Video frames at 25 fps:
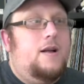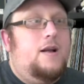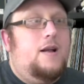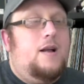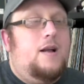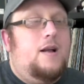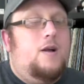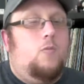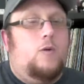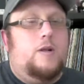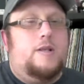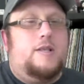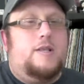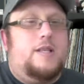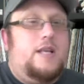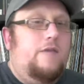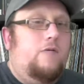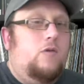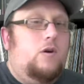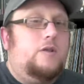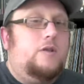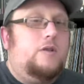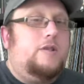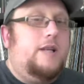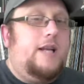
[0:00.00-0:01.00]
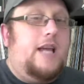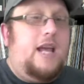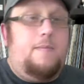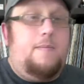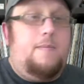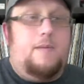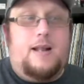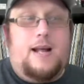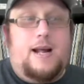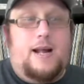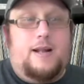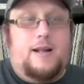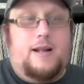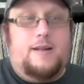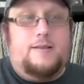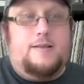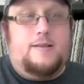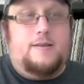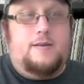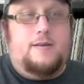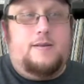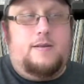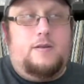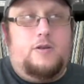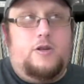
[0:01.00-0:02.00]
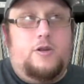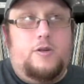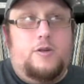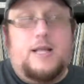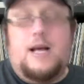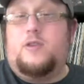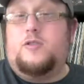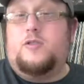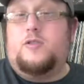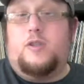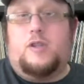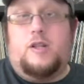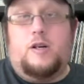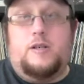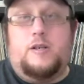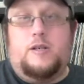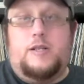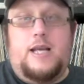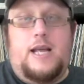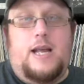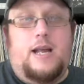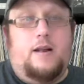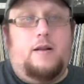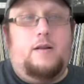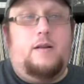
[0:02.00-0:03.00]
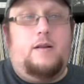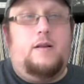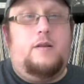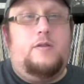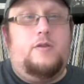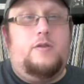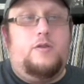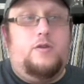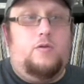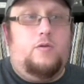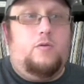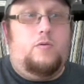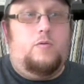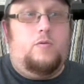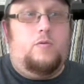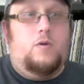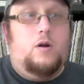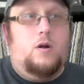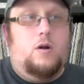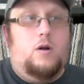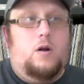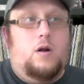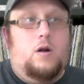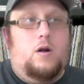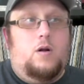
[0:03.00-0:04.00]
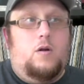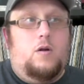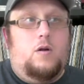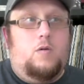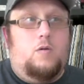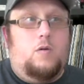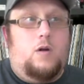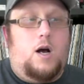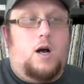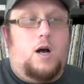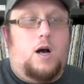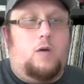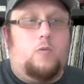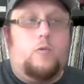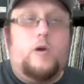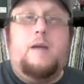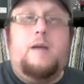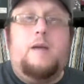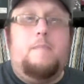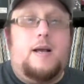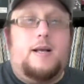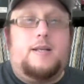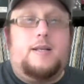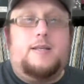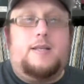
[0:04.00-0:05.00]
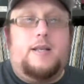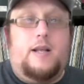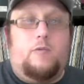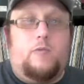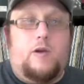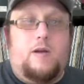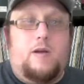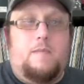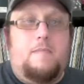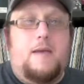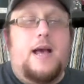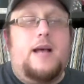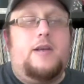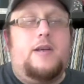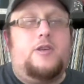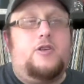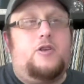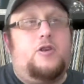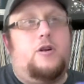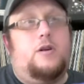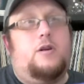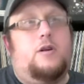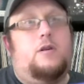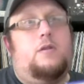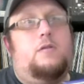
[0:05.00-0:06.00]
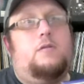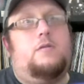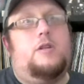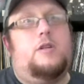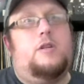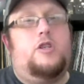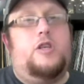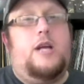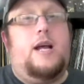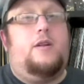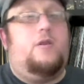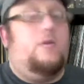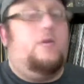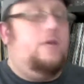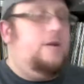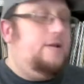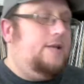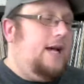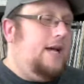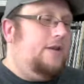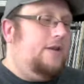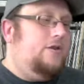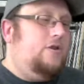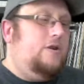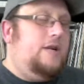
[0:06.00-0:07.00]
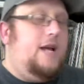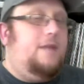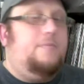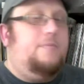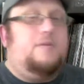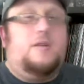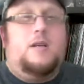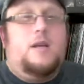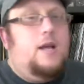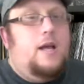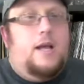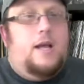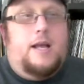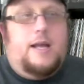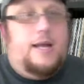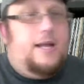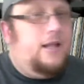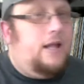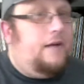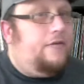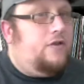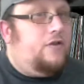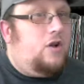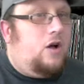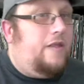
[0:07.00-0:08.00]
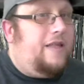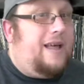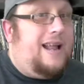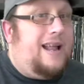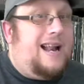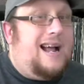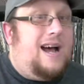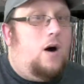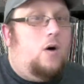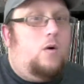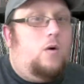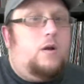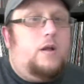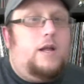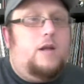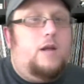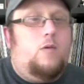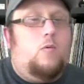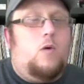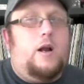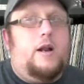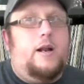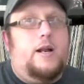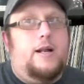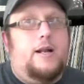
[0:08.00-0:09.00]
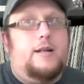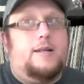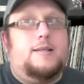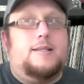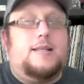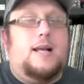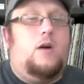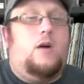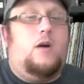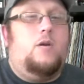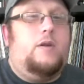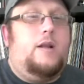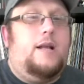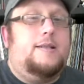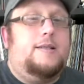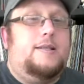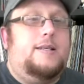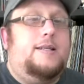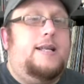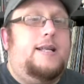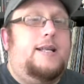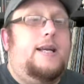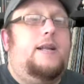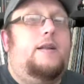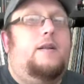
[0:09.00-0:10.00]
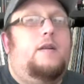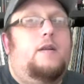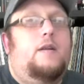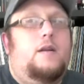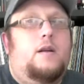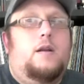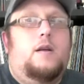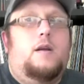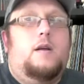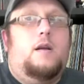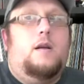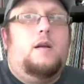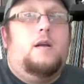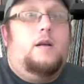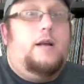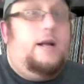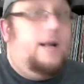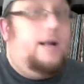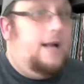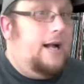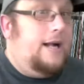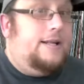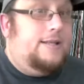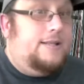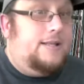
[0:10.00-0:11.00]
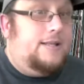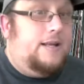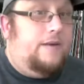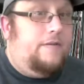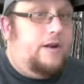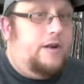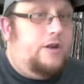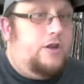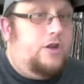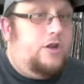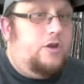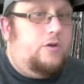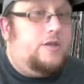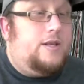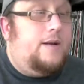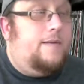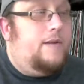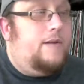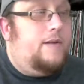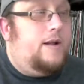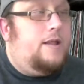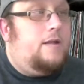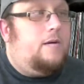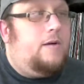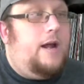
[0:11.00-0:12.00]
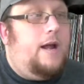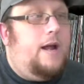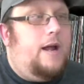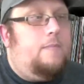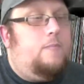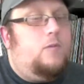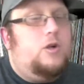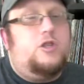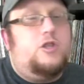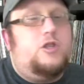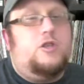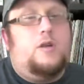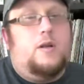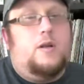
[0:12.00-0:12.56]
When Steve Wilson came in 2013 to remix and remaster the Chateau Disaster tapes, he left all that out. He wanted it to sound as it did in 1972-73, which